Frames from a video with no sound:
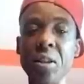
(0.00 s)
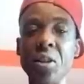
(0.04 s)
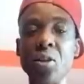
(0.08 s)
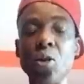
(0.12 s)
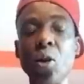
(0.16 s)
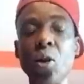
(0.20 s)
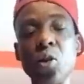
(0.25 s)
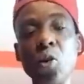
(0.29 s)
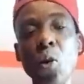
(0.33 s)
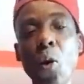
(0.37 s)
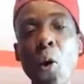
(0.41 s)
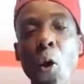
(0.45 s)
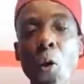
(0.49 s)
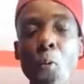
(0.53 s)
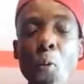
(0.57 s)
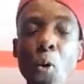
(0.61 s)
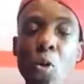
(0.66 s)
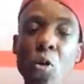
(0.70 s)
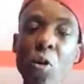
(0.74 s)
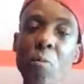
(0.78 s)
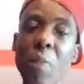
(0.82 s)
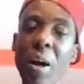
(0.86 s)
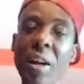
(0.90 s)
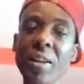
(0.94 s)
So to all
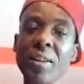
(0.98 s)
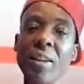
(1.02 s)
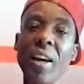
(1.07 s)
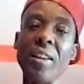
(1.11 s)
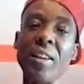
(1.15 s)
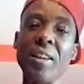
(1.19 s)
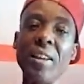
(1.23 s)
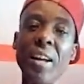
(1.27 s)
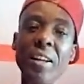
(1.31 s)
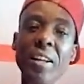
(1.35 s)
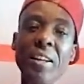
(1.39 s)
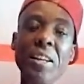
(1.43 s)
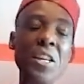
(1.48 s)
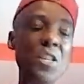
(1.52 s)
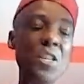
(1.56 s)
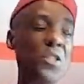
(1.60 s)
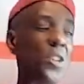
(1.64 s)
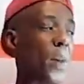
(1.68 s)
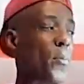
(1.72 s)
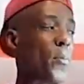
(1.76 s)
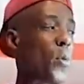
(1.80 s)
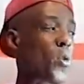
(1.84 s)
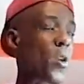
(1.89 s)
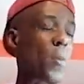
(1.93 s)
Burro Banton can
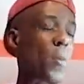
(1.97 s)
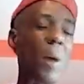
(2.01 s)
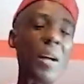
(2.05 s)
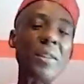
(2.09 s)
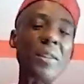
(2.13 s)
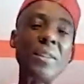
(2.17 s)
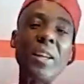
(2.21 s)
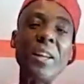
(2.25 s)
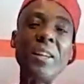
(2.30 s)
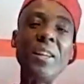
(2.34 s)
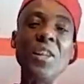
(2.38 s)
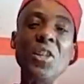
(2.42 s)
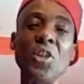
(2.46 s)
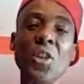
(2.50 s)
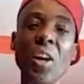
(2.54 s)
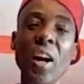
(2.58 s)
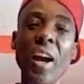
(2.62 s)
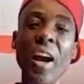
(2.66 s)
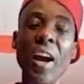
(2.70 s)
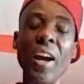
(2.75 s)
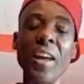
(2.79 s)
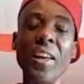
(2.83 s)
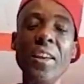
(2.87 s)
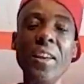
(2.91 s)
DJ and Burro Banton and DJ
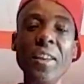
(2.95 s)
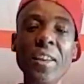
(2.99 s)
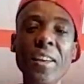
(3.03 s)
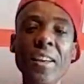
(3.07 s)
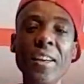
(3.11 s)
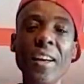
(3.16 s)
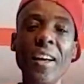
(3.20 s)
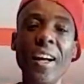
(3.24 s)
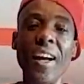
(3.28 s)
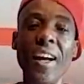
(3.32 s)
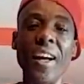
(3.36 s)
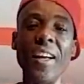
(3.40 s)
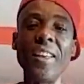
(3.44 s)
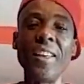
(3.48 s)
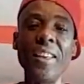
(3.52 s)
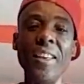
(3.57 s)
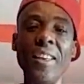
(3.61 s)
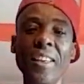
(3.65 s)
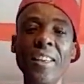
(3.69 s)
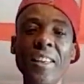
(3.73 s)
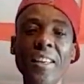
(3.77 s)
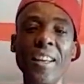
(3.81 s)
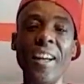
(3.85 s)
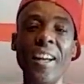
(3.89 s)
I
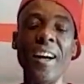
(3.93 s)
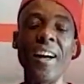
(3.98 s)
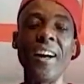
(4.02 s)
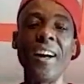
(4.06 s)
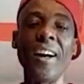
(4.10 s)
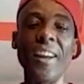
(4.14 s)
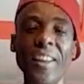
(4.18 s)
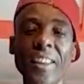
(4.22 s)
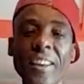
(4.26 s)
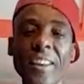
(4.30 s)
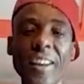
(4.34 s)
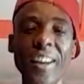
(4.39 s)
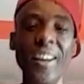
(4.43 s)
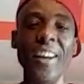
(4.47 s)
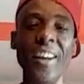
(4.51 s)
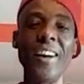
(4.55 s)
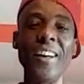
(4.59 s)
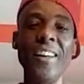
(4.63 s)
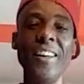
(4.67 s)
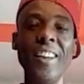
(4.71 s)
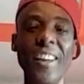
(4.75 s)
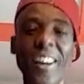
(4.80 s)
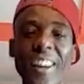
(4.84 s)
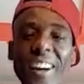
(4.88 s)
I I
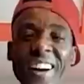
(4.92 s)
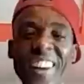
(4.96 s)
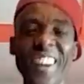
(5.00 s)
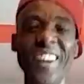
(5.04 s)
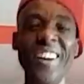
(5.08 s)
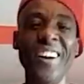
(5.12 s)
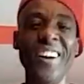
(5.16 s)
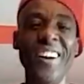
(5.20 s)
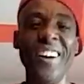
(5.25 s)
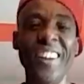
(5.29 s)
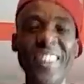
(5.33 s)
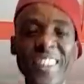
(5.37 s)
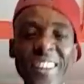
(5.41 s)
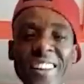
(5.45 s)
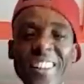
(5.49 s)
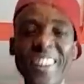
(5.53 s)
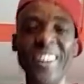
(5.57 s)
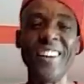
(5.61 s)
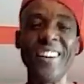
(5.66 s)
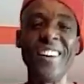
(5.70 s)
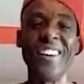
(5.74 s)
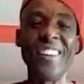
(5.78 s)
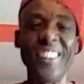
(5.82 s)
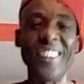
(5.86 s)
I I I
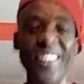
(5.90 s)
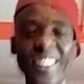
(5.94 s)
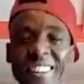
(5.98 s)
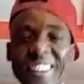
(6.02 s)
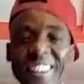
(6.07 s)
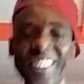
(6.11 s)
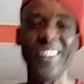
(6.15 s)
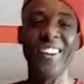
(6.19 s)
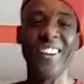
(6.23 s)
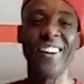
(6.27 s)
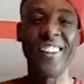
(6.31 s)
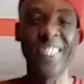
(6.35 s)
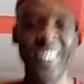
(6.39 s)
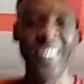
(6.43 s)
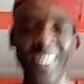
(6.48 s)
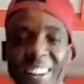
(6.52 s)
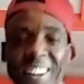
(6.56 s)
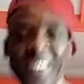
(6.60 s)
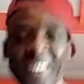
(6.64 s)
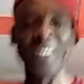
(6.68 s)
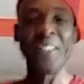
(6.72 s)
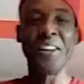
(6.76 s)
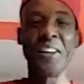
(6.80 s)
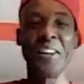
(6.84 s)
I I I
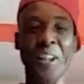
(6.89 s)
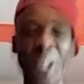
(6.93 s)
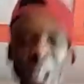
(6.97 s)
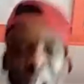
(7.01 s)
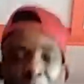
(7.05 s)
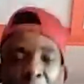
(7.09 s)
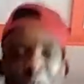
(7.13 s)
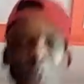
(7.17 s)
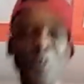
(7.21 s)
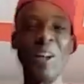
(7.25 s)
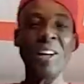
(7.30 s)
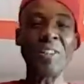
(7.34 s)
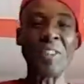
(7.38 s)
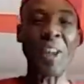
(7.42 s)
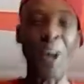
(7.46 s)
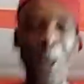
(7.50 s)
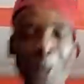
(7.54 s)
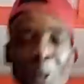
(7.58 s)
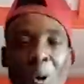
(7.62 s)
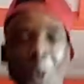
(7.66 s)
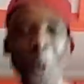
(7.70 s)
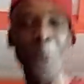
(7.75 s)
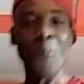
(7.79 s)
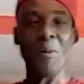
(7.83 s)
I No fata
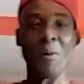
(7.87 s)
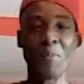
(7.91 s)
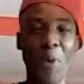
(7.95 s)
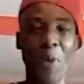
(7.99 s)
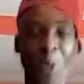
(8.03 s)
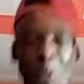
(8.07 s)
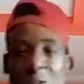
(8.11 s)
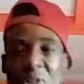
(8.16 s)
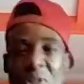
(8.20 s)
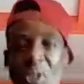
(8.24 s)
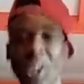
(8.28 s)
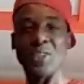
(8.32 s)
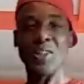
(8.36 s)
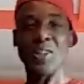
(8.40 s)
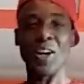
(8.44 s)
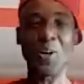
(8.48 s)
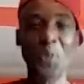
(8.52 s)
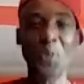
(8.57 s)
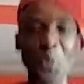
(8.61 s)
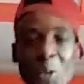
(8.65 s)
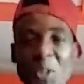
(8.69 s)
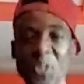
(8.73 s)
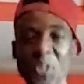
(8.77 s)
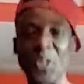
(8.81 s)
come me brown judge
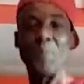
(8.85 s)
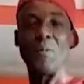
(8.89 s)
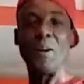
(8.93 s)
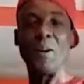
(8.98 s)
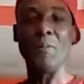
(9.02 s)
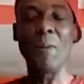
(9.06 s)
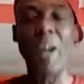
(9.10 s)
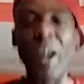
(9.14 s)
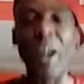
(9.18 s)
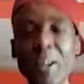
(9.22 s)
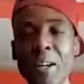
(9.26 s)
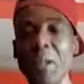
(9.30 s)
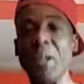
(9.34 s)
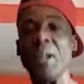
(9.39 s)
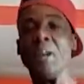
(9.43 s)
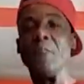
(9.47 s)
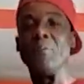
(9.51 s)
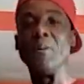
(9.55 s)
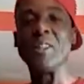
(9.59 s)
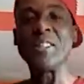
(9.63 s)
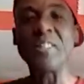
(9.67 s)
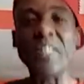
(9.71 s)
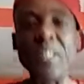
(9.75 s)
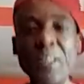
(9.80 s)
no, say me black
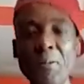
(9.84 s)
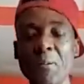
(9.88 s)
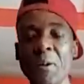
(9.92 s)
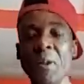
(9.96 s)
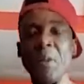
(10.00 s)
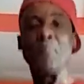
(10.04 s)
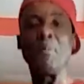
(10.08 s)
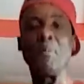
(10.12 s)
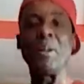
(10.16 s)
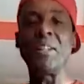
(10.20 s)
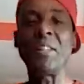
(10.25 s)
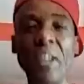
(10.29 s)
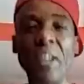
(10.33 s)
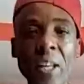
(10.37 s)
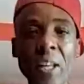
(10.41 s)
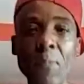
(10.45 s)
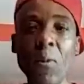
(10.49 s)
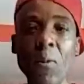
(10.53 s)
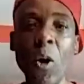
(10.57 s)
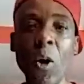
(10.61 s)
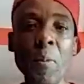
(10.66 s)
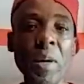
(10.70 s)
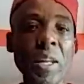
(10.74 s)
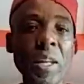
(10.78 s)
me slim me tell him
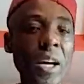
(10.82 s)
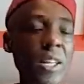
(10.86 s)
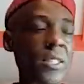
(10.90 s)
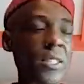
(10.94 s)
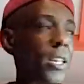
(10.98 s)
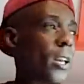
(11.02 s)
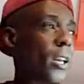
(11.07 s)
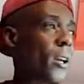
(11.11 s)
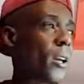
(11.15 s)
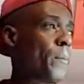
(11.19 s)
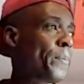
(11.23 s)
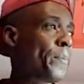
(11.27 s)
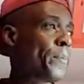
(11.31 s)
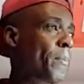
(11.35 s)
come in and say